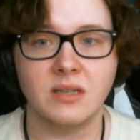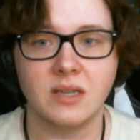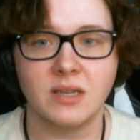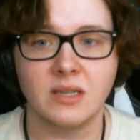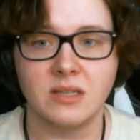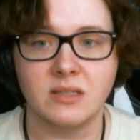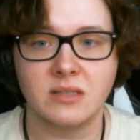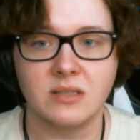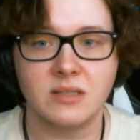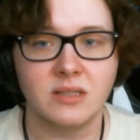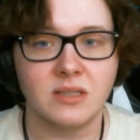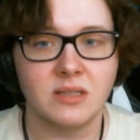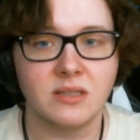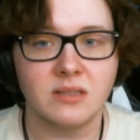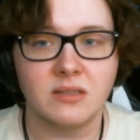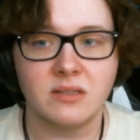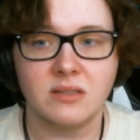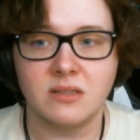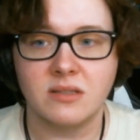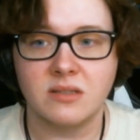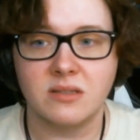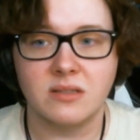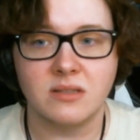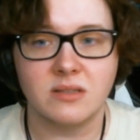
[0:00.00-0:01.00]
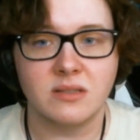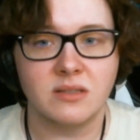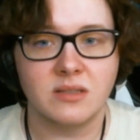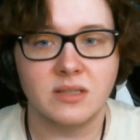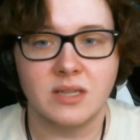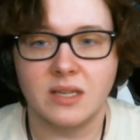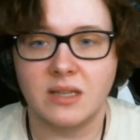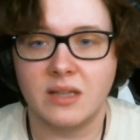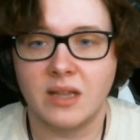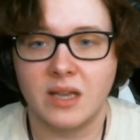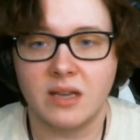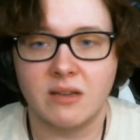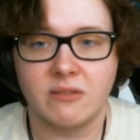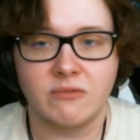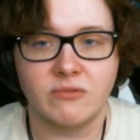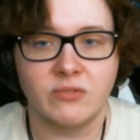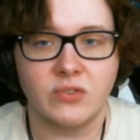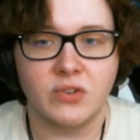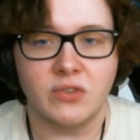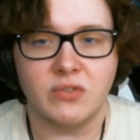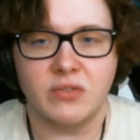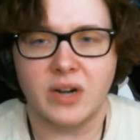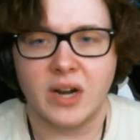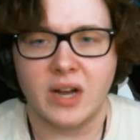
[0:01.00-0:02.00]
entities that just can like
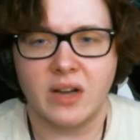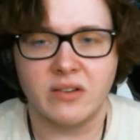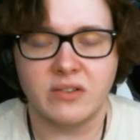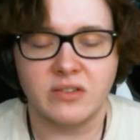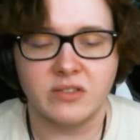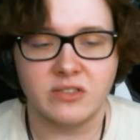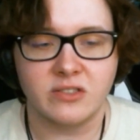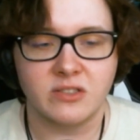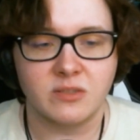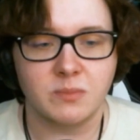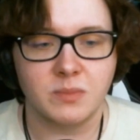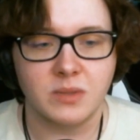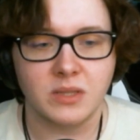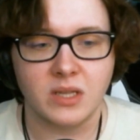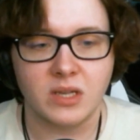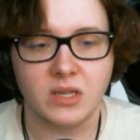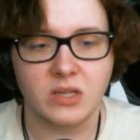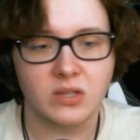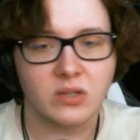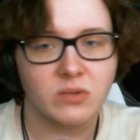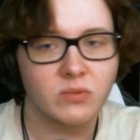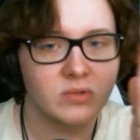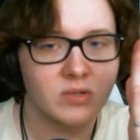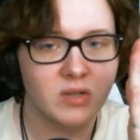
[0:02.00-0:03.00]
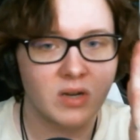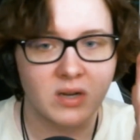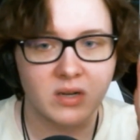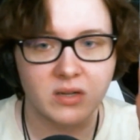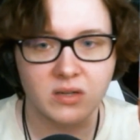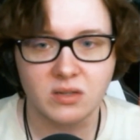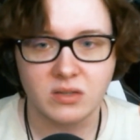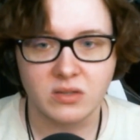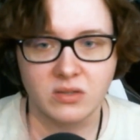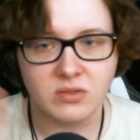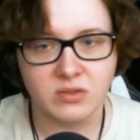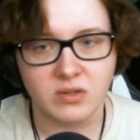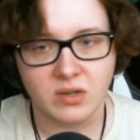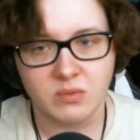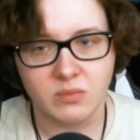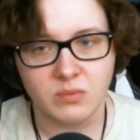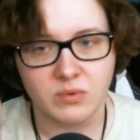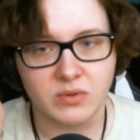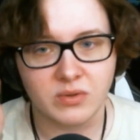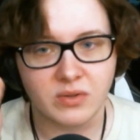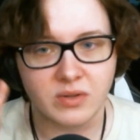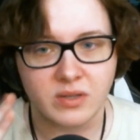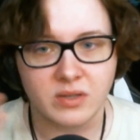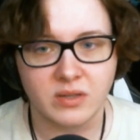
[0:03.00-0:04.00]
float around and just be like, you suck, you're not
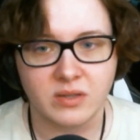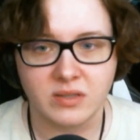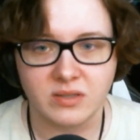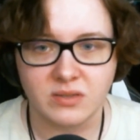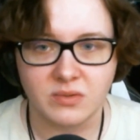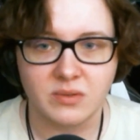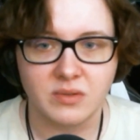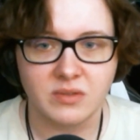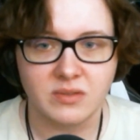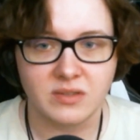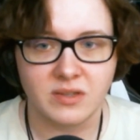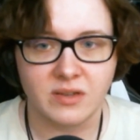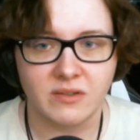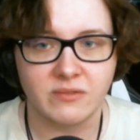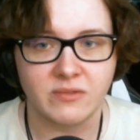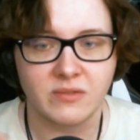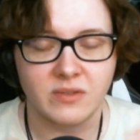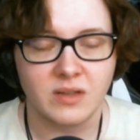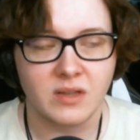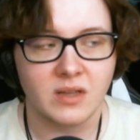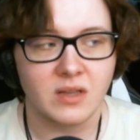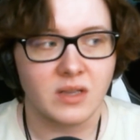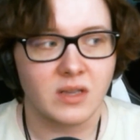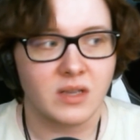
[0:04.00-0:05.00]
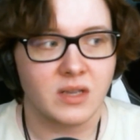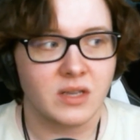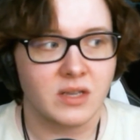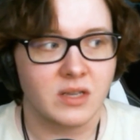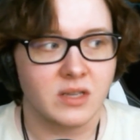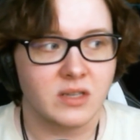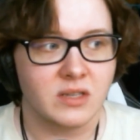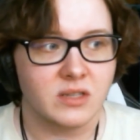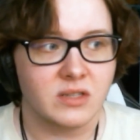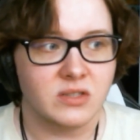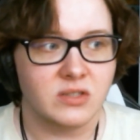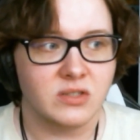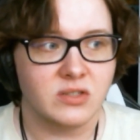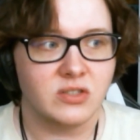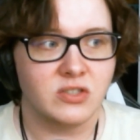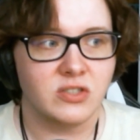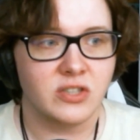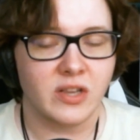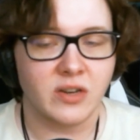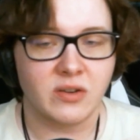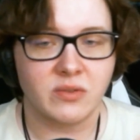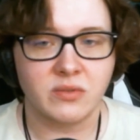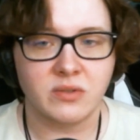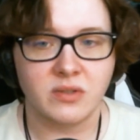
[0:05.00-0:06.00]
worth it, that sort of stuff.
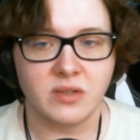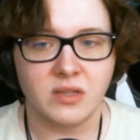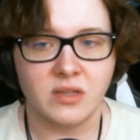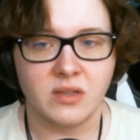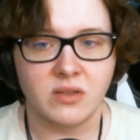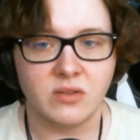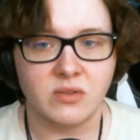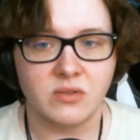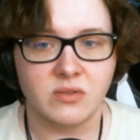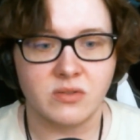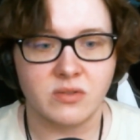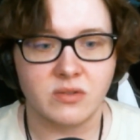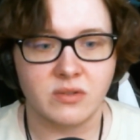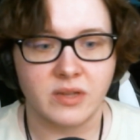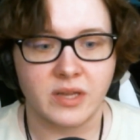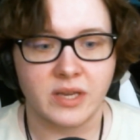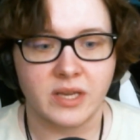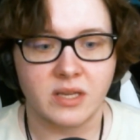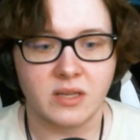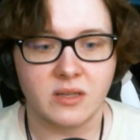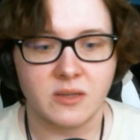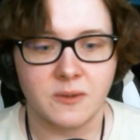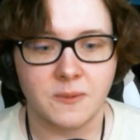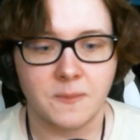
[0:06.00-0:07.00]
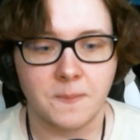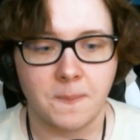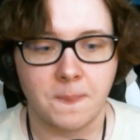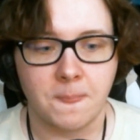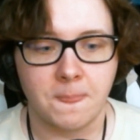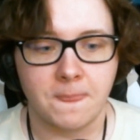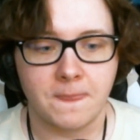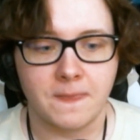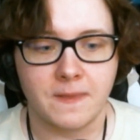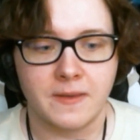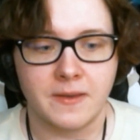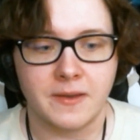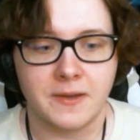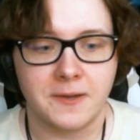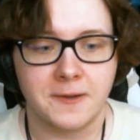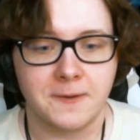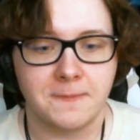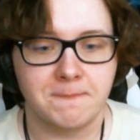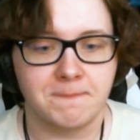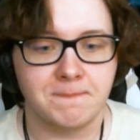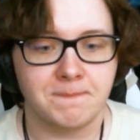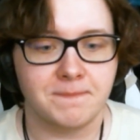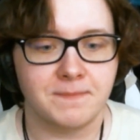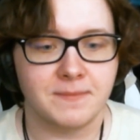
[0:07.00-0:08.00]
Generally those are like
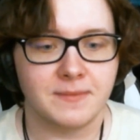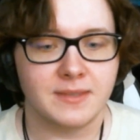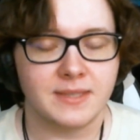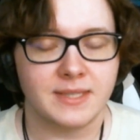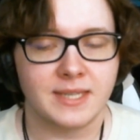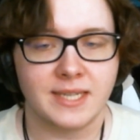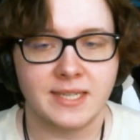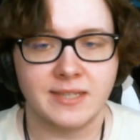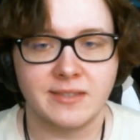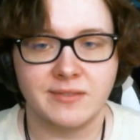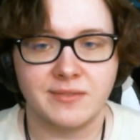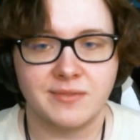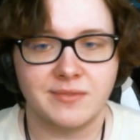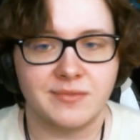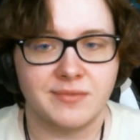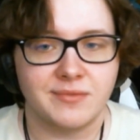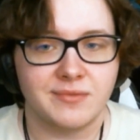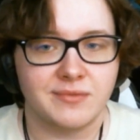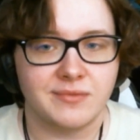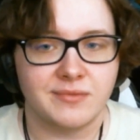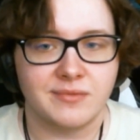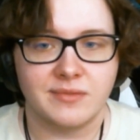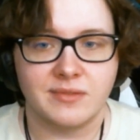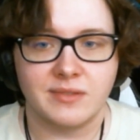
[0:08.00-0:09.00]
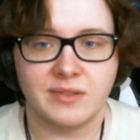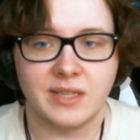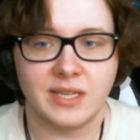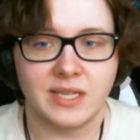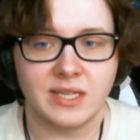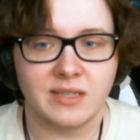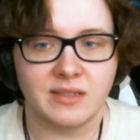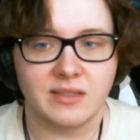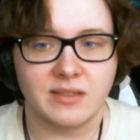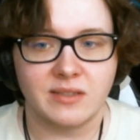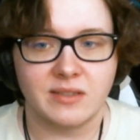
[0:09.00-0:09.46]
kind of like